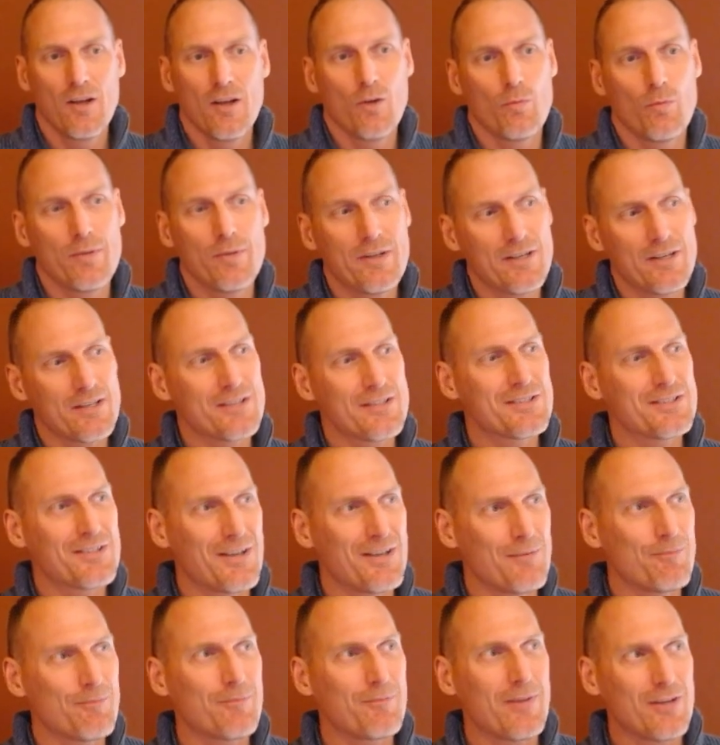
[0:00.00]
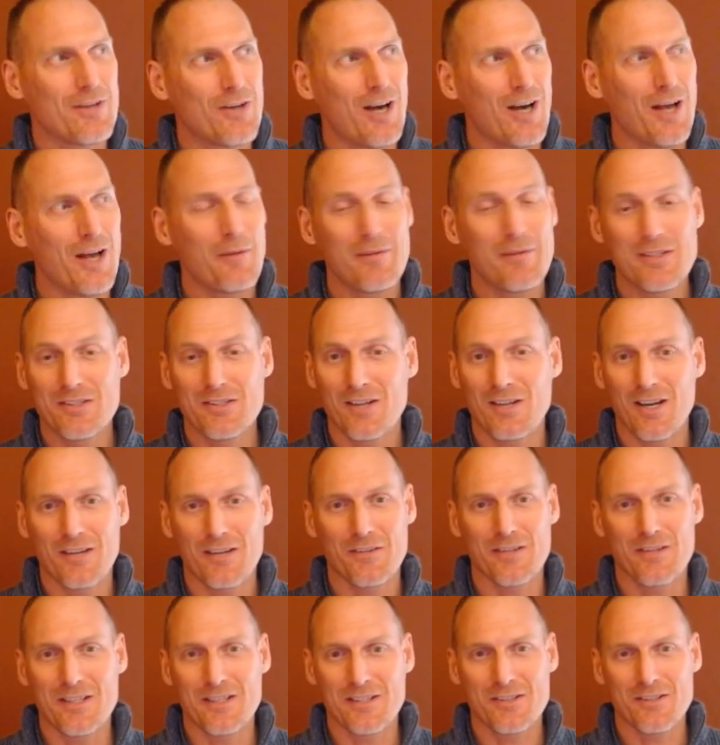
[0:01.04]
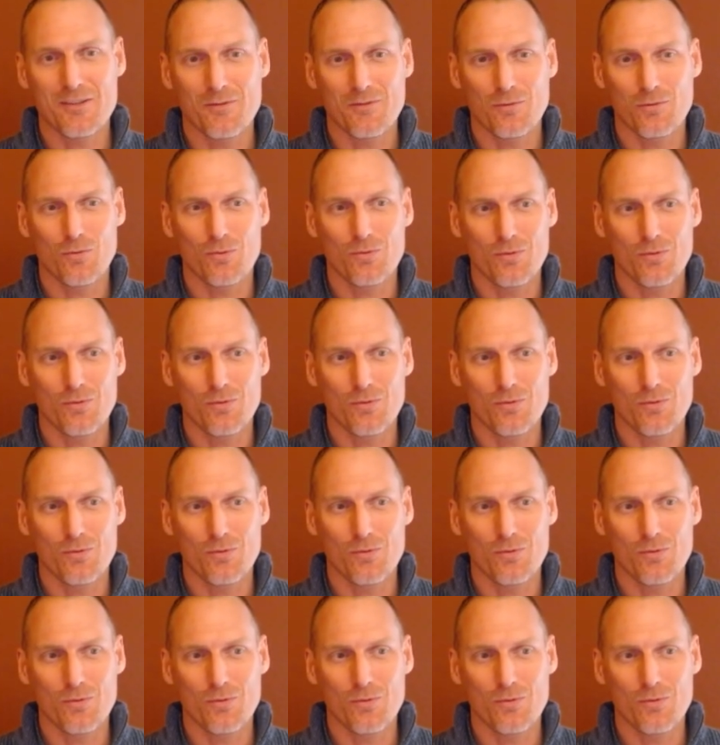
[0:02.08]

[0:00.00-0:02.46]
Because, I always thought of these